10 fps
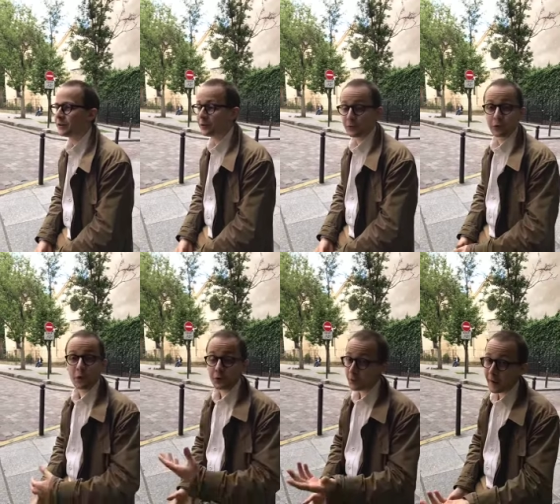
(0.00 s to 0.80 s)
to
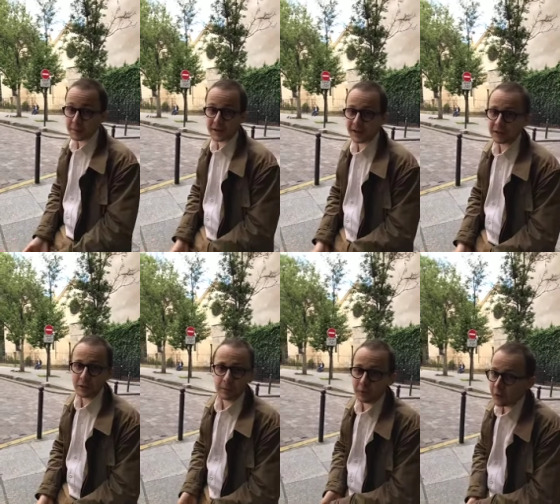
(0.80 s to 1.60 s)
go on the website
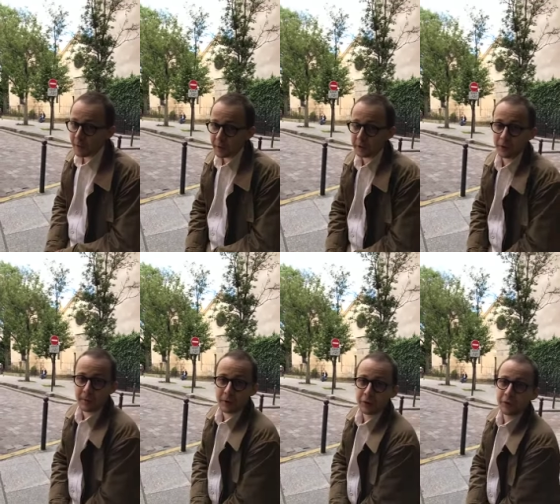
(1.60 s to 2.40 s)
w w
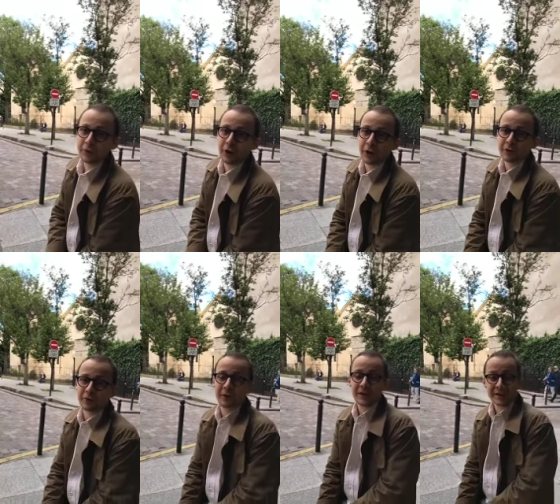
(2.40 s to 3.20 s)
w dot
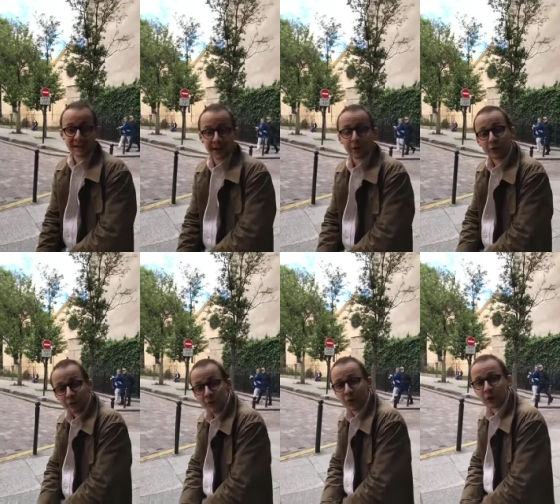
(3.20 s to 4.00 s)
stay
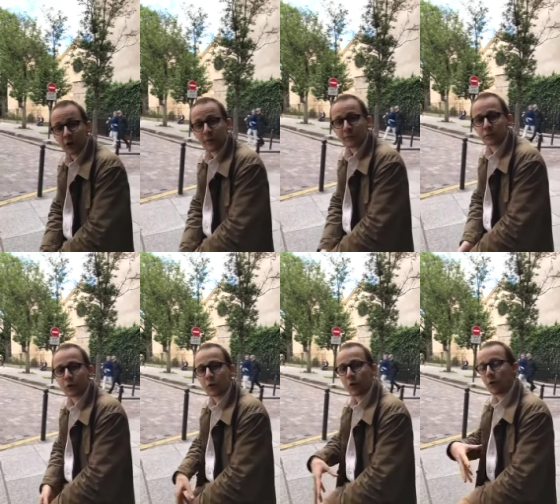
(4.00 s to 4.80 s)
curious dot com to
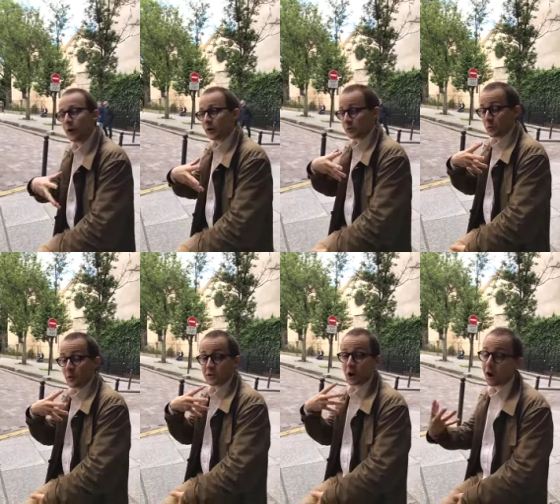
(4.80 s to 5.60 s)
go to
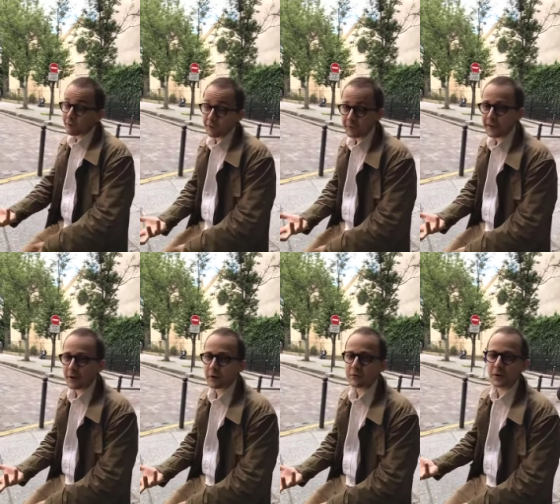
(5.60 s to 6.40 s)
watch other
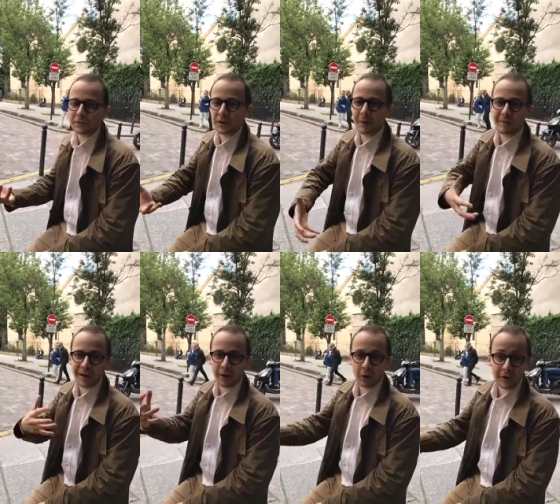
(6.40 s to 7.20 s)
videos of some of my
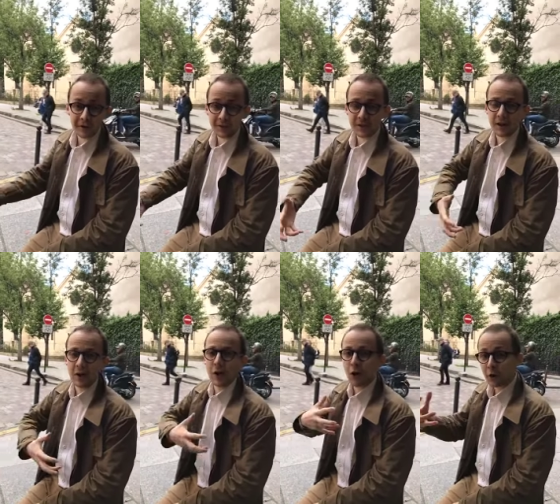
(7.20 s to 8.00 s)
colleagues
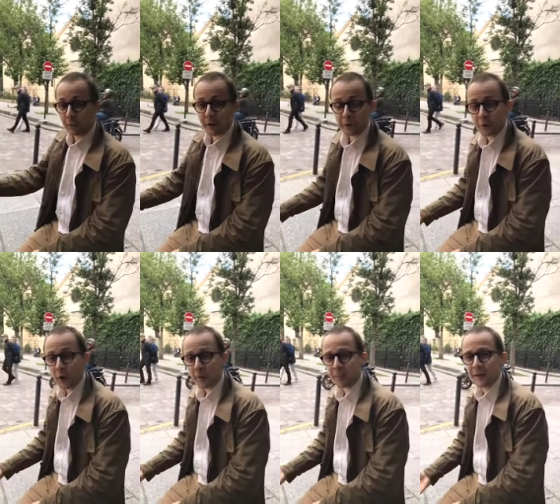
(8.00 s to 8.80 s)
all around
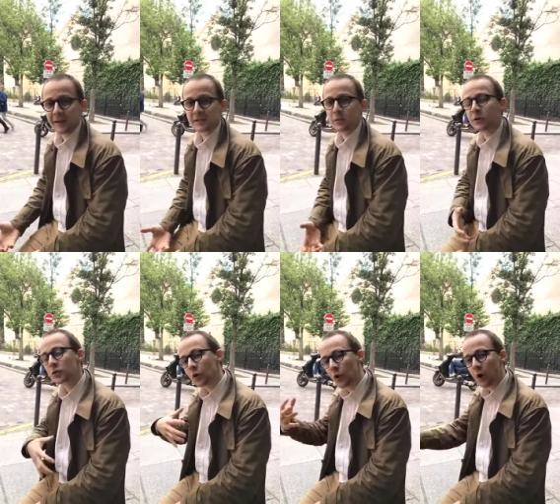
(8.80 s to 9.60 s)
Europe. It's going
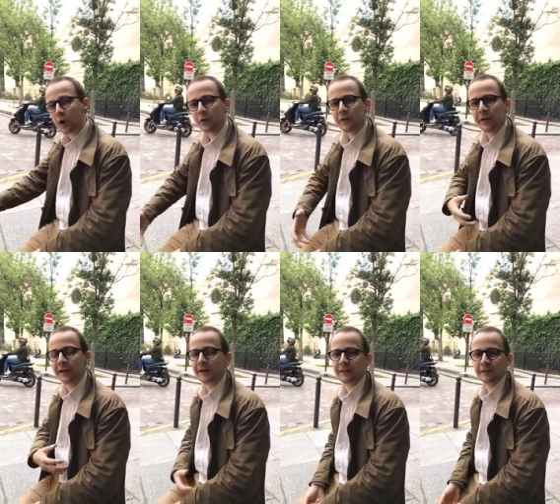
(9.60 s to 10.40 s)
to go on
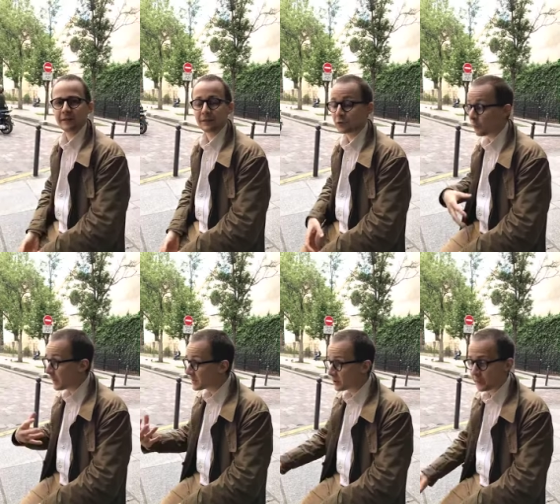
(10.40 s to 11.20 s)
uh,
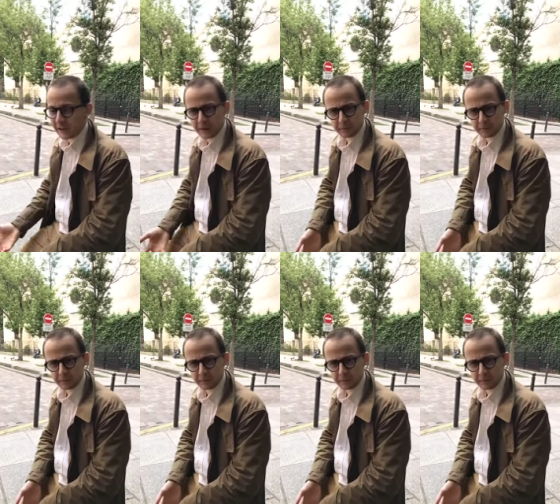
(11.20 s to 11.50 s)
twice a week